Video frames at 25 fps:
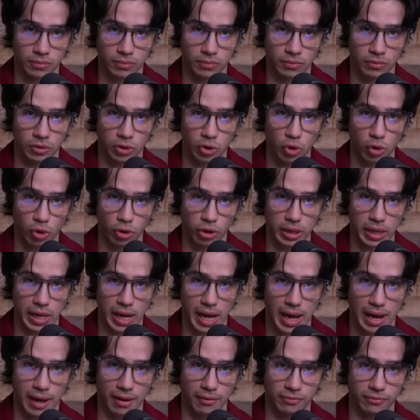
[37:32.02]
you already
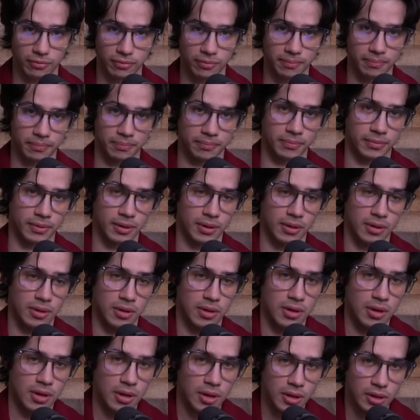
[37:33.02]
have.
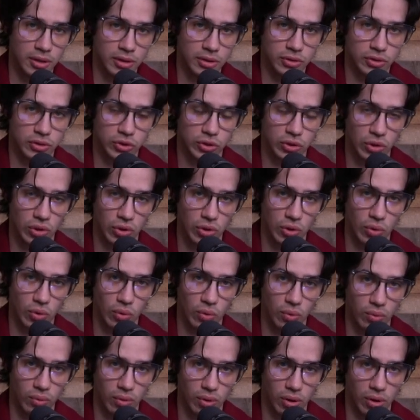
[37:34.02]
So
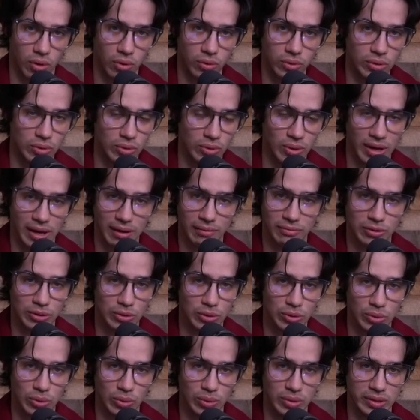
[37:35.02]
all you have to
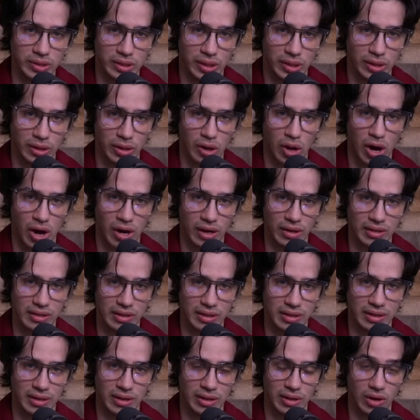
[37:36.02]
do is unlock
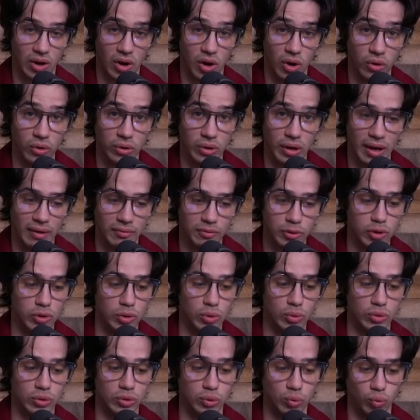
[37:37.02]
it, and all you have to do
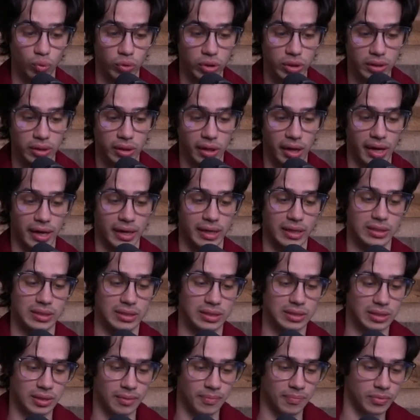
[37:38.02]
is
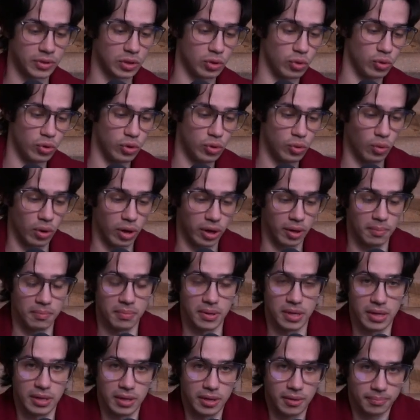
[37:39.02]
realize who you want to
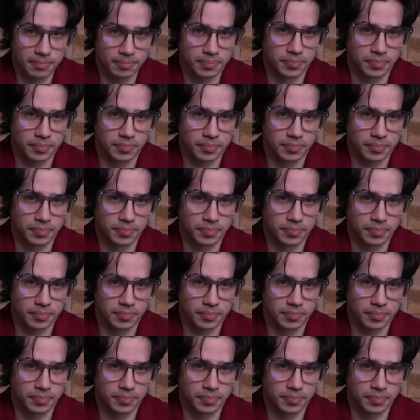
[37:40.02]
be